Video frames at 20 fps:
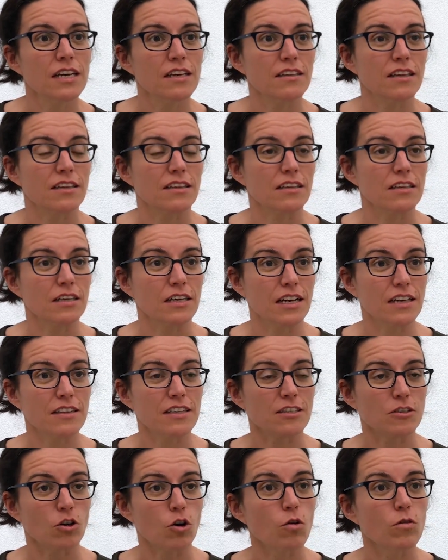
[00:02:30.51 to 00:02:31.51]
that it
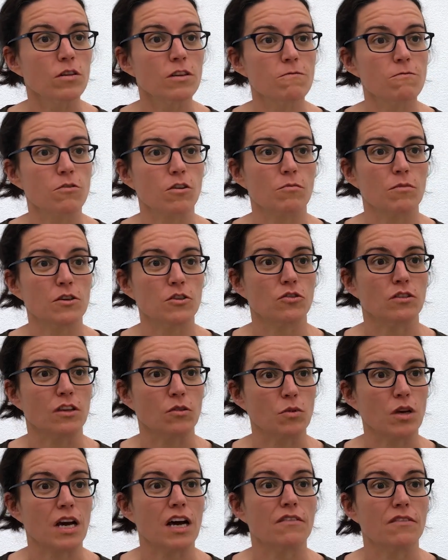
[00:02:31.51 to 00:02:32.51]
gathers all the information
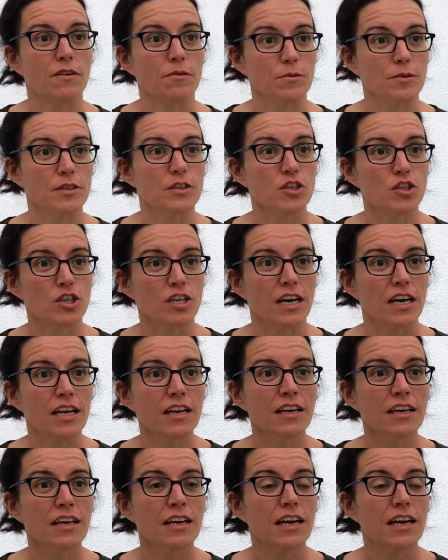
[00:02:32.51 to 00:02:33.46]
that we have about this child,